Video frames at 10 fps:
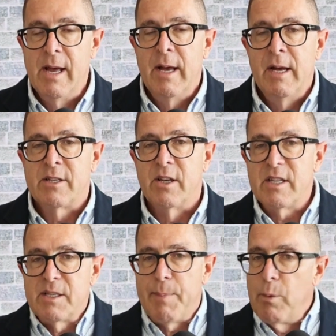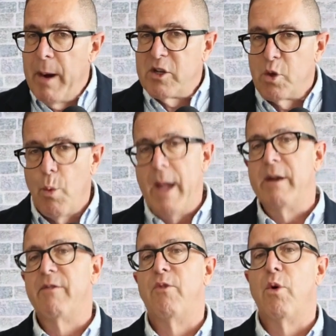So this has been much
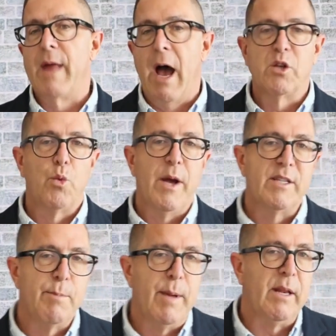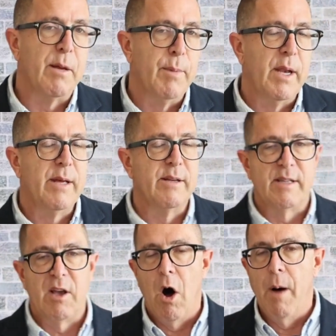awaited for. The House Ways and Means Committee is
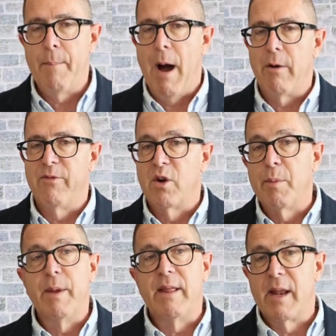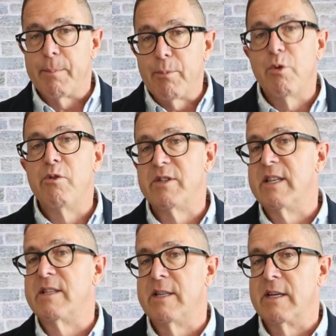the all-powerful committee that approves
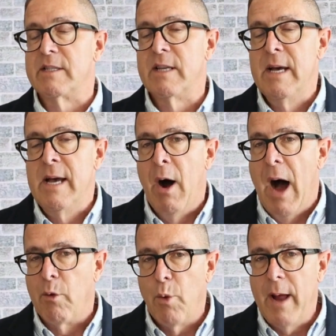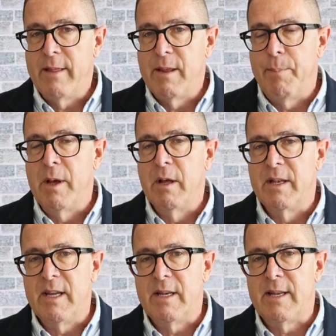these things. I read the bill in
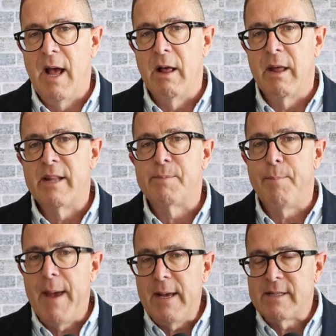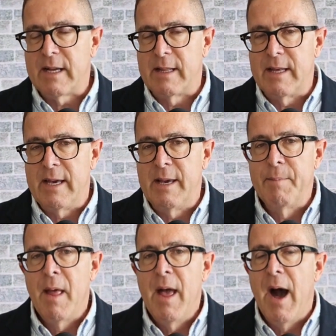detail, and it's basically
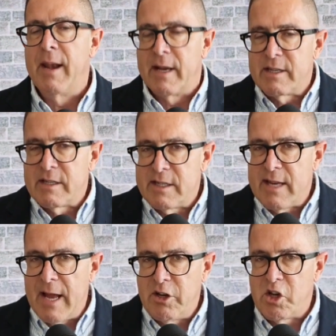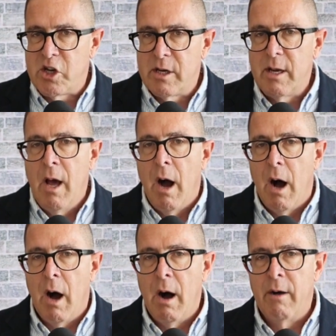an extension
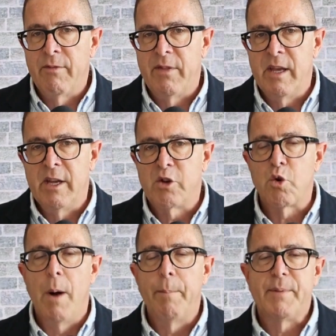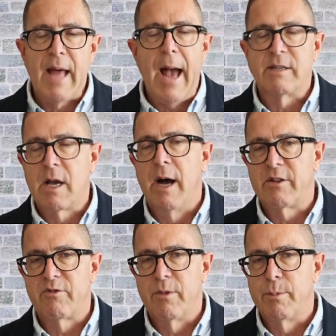of the Trump tax
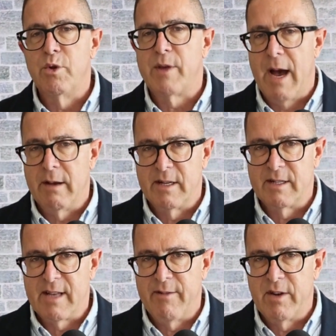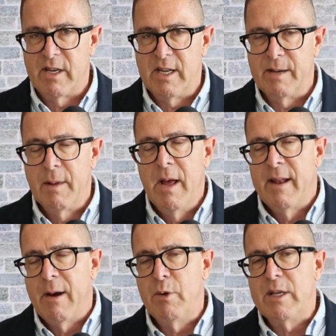cuts from 2017.
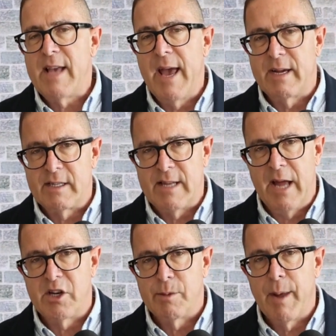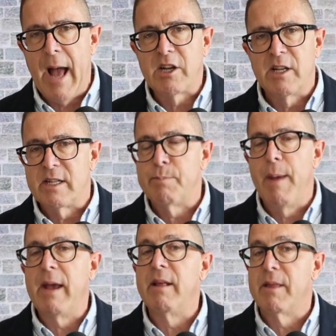Now, we say extension, but actually it's
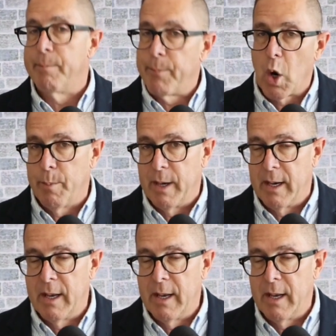making them permanent.